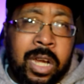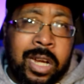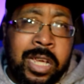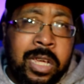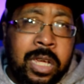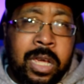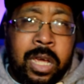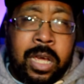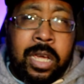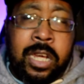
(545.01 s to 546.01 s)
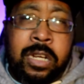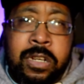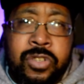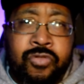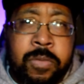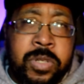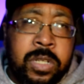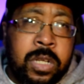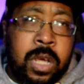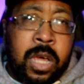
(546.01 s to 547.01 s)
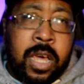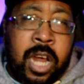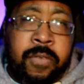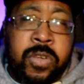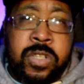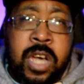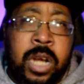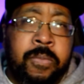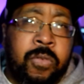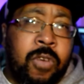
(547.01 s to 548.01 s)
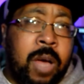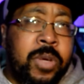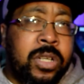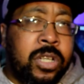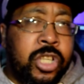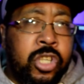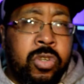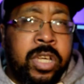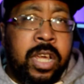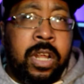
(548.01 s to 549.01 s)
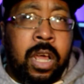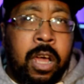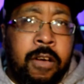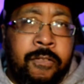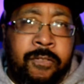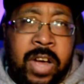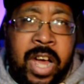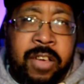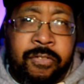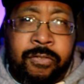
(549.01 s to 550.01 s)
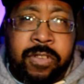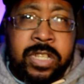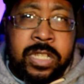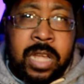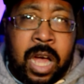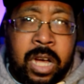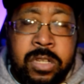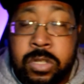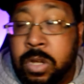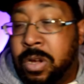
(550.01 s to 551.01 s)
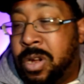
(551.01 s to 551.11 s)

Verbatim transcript: link in the description. And if you sign up for Robinhood, you'll get five free stocks.